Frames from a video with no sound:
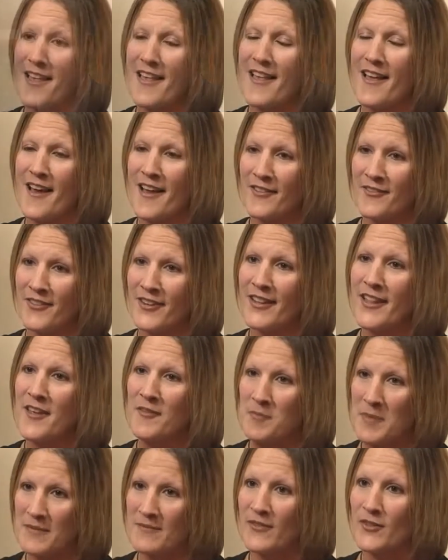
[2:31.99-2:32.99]
I feel
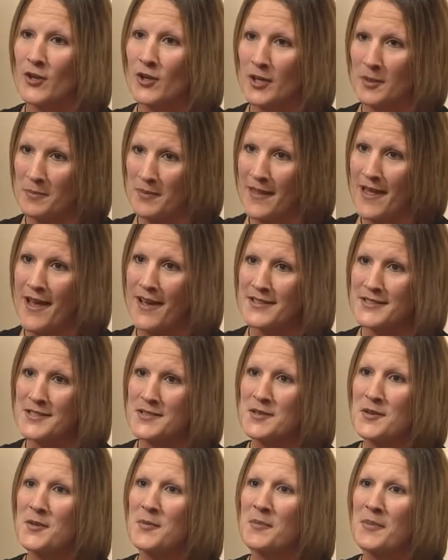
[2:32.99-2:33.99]
I've been very
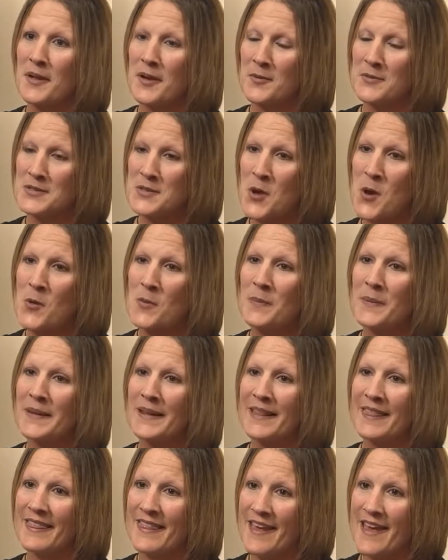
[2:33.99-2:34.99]
blessed, but I was
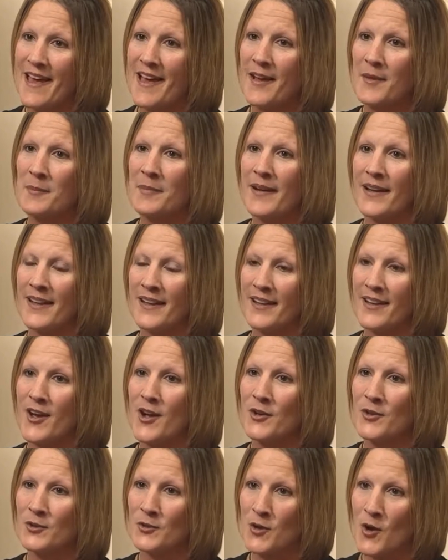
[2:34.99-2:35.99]
hoping that by
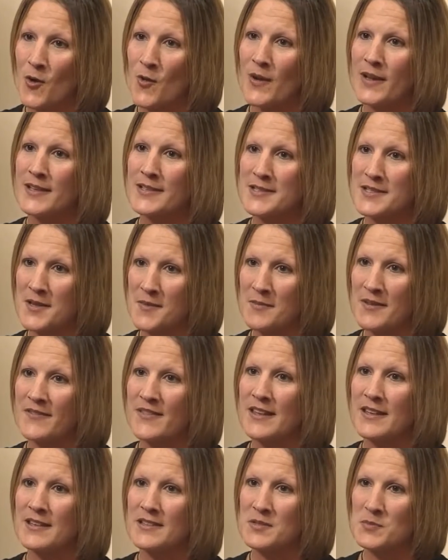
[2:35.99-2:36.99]
undergoing some of
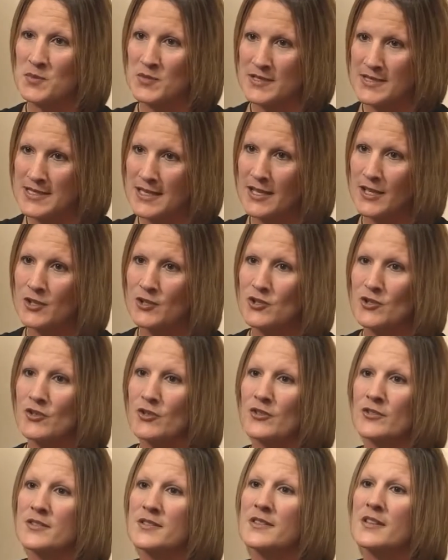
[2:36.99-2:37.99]
these
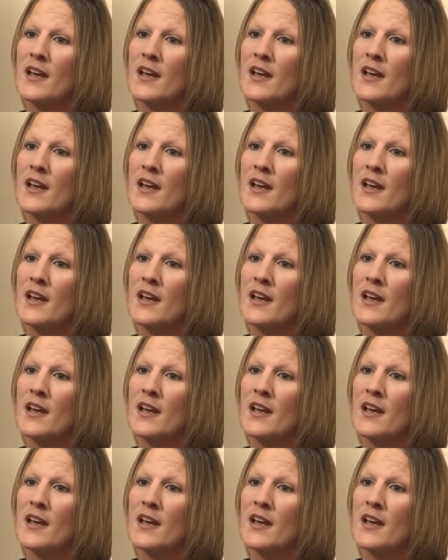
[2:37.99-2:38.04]
procedures,